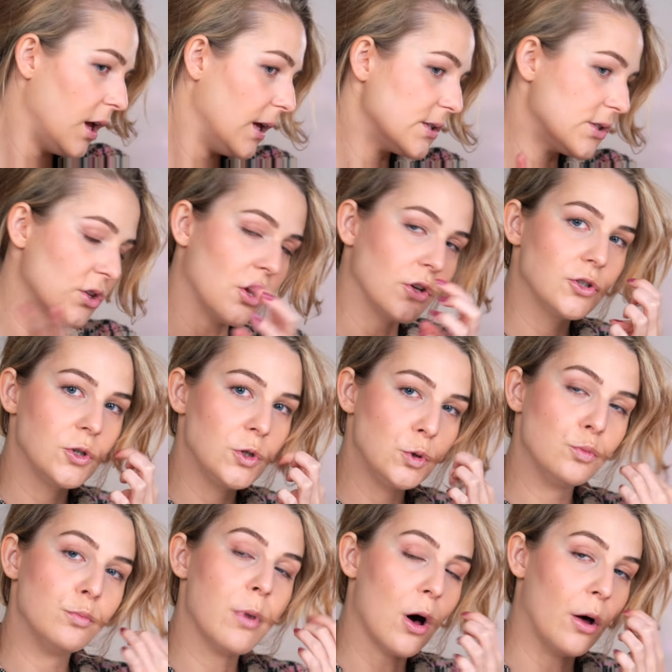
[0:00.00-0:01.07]
it's not
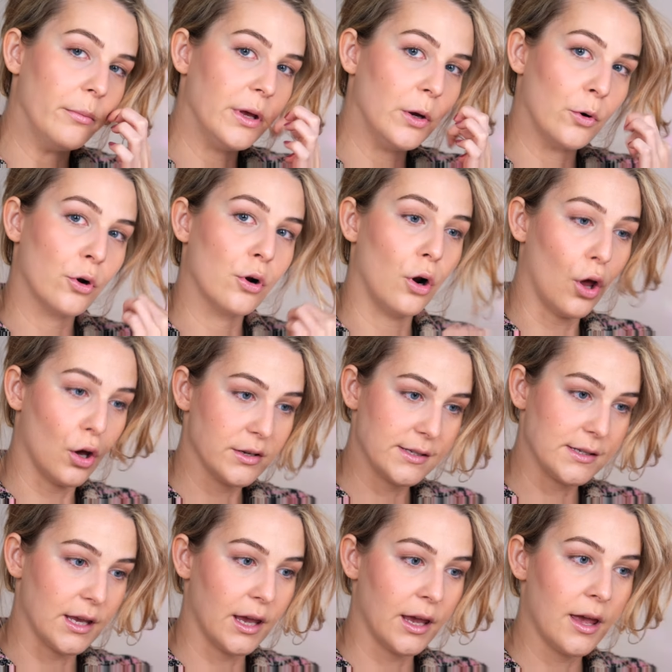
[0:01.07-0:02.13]
too balmy or
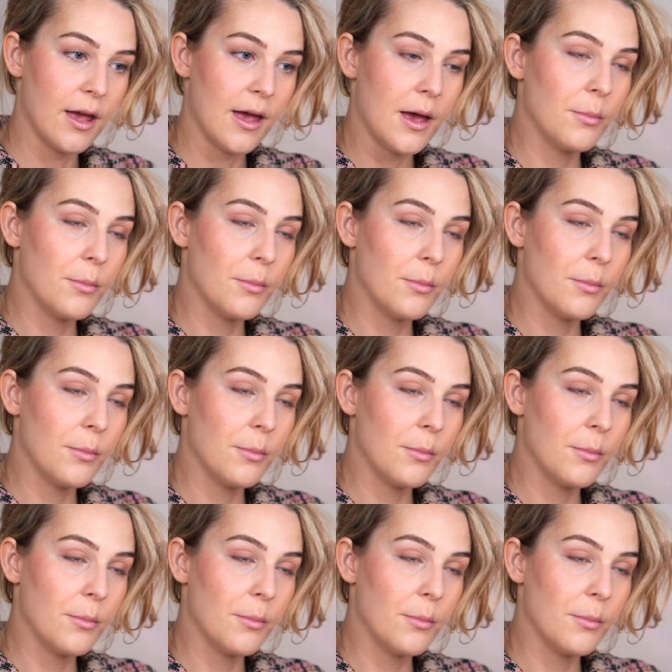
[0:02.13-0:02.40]
glossy,